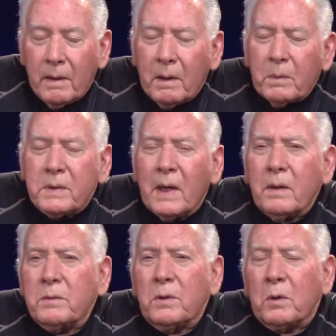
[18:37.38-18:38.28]
I went
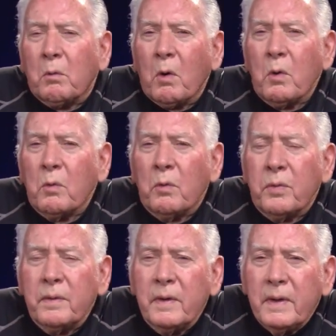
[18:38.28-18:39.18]
down to the grove,
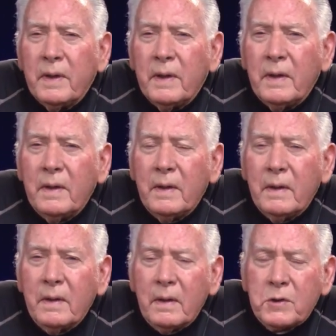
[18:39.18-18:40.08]

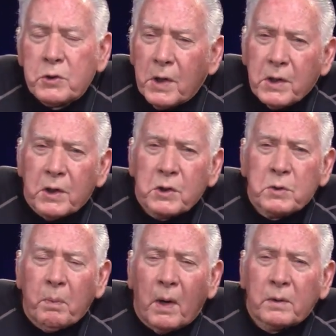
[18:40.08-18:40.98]
a shady
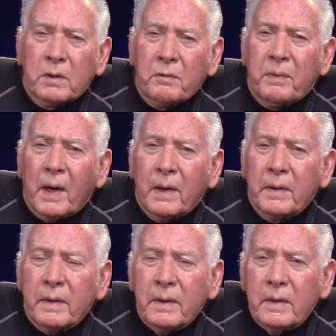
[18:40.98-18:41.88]
spot to
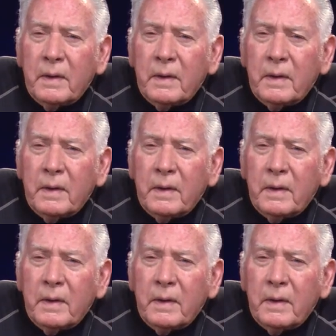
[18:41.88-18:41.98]
find,